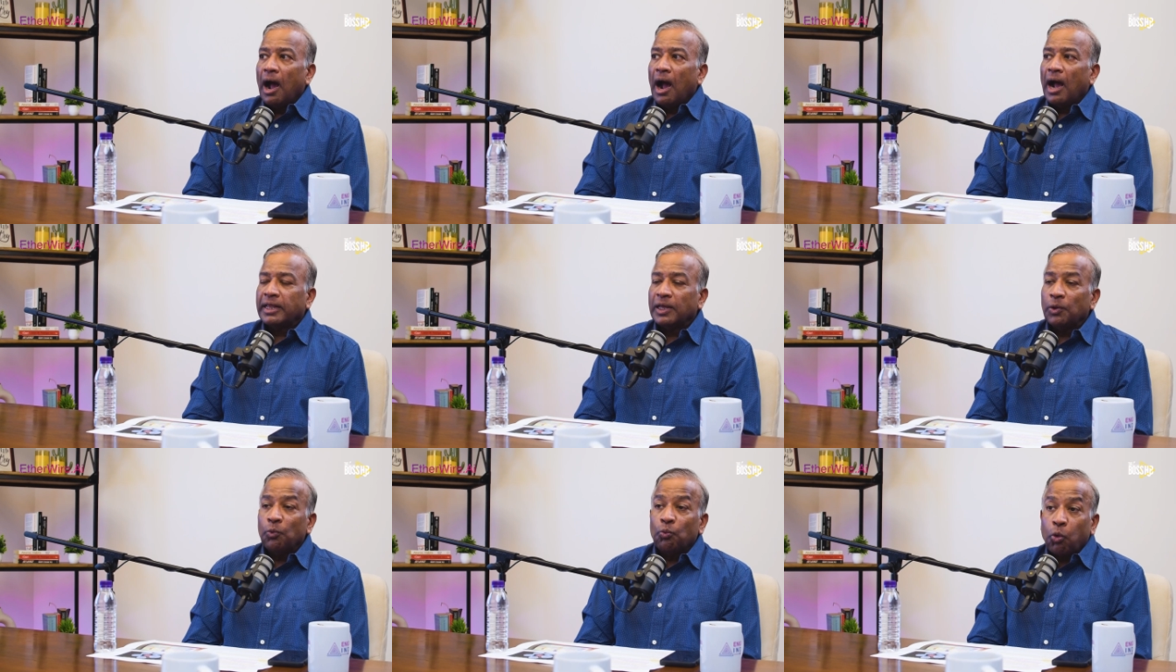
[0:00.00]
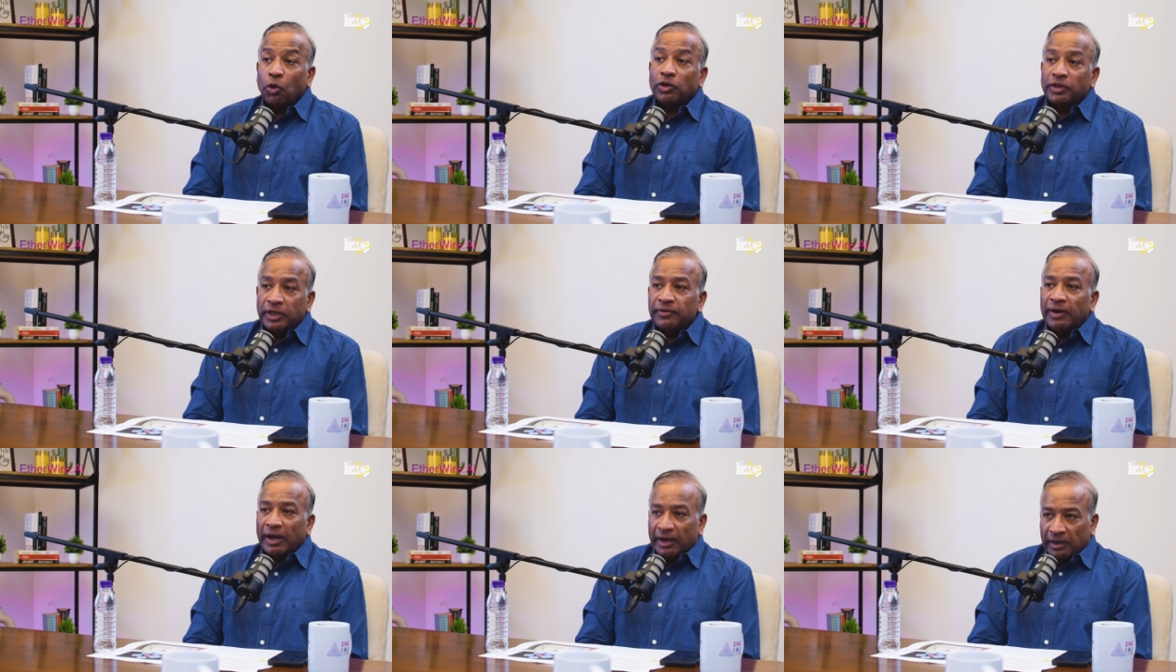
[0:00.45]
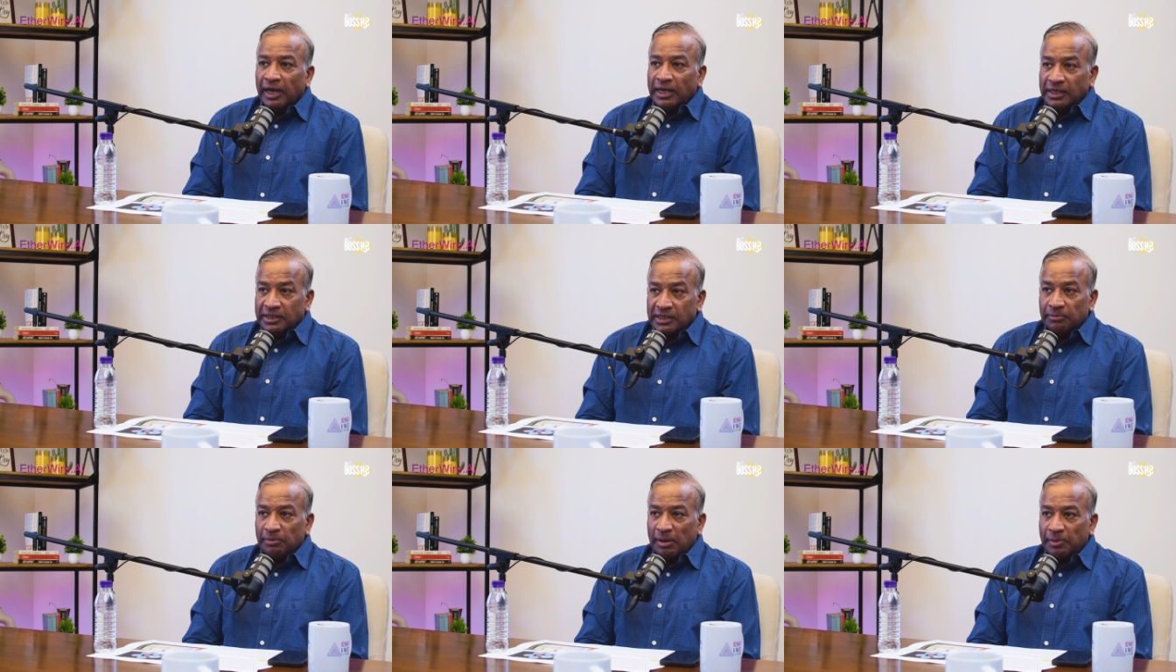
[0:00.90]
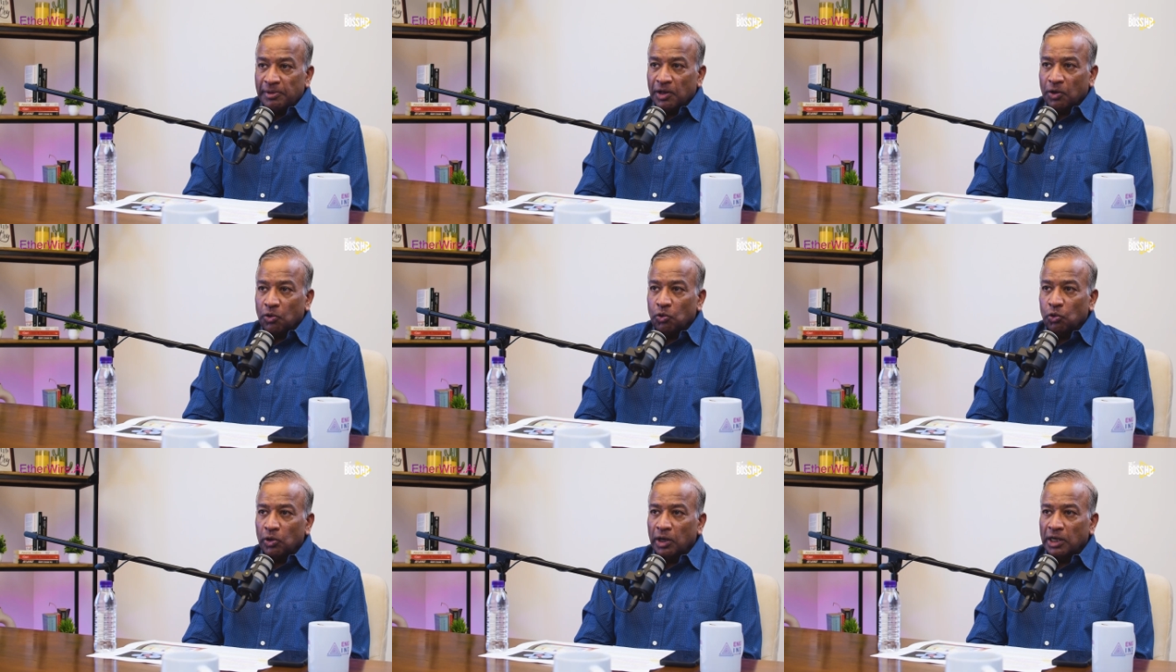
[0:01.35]
I think what they recognize, and maybe the
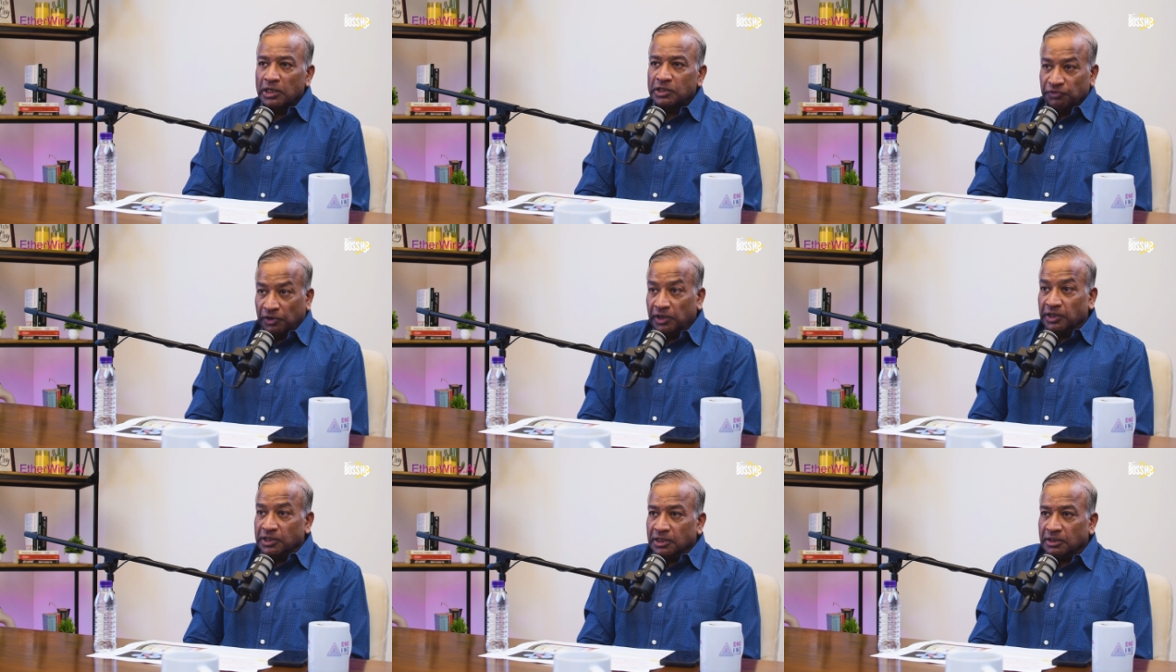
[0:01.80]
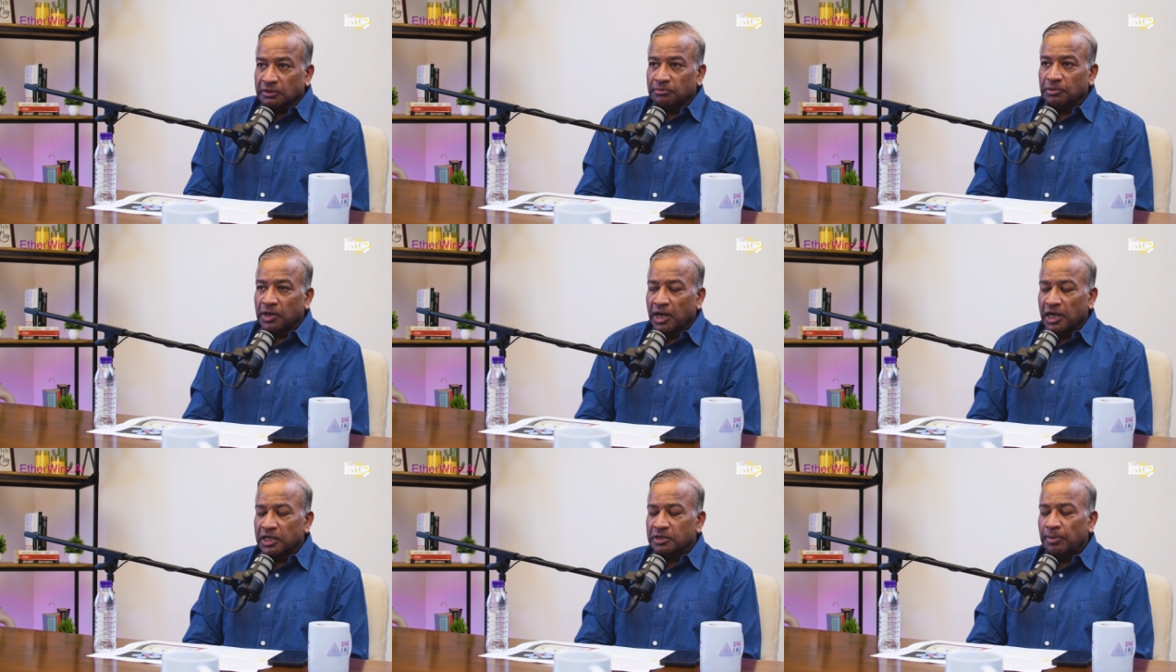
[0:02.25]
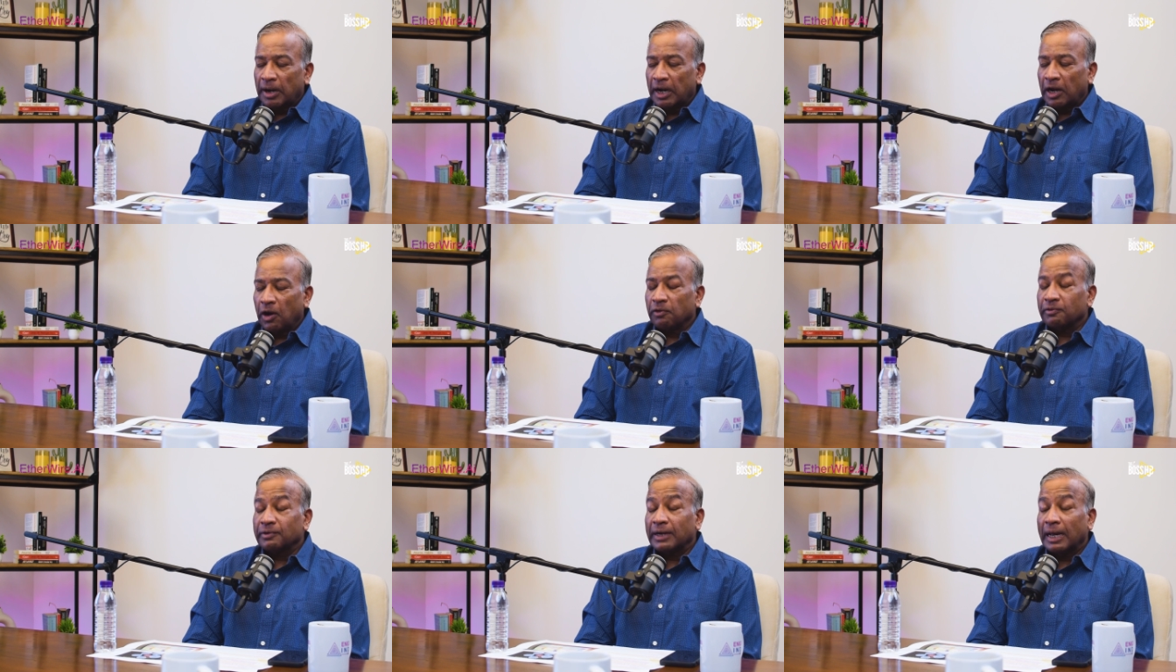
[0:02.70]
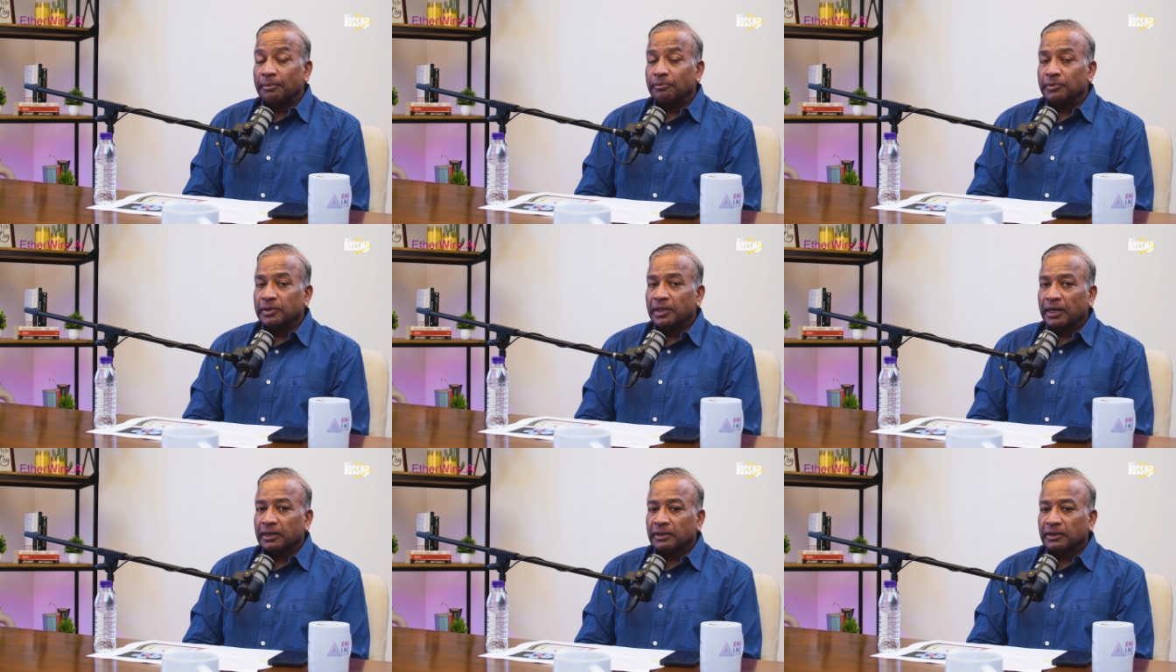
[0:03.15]
hmm. colas first, because I spend a lot of time
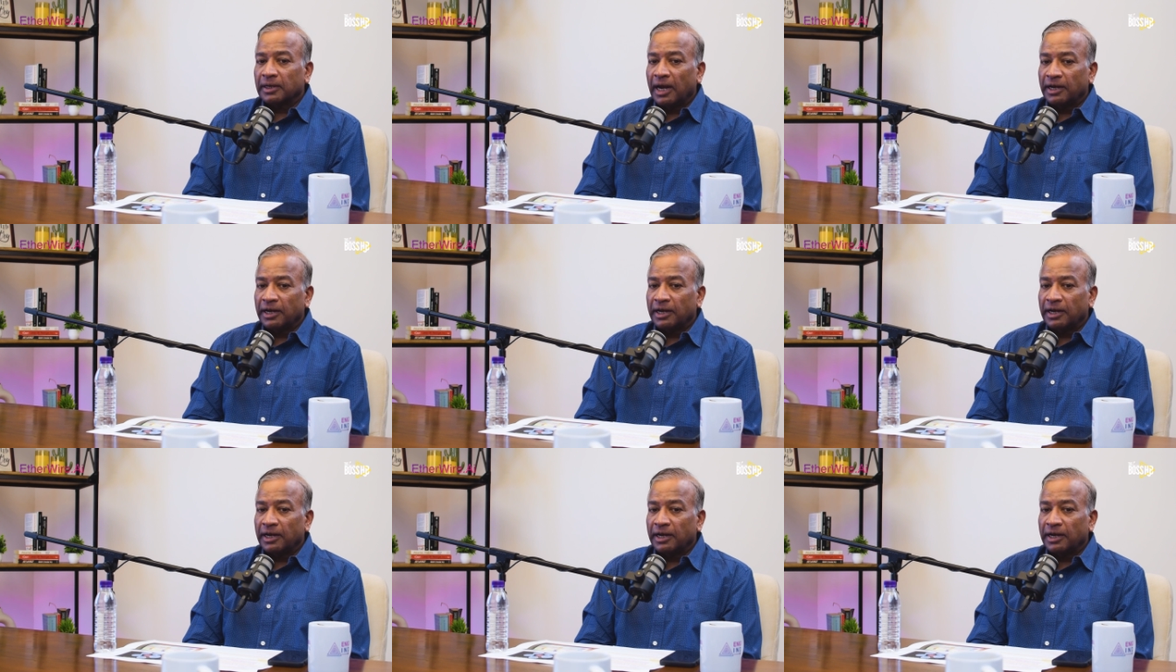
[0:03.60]
in that hmm.